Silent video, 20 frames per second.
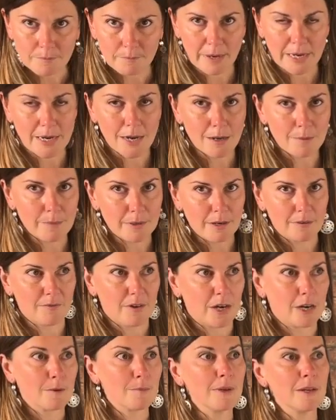makeup and
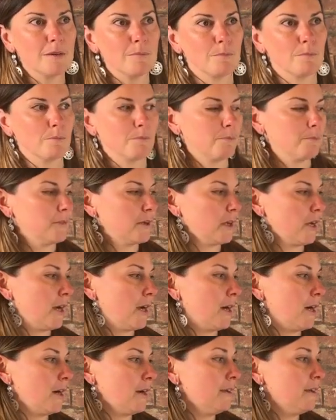environment and
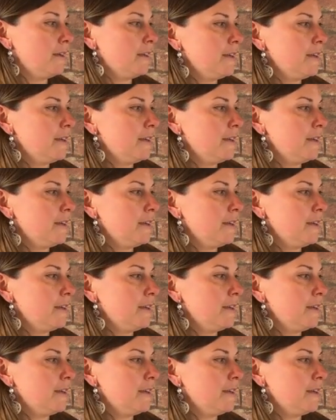Uh,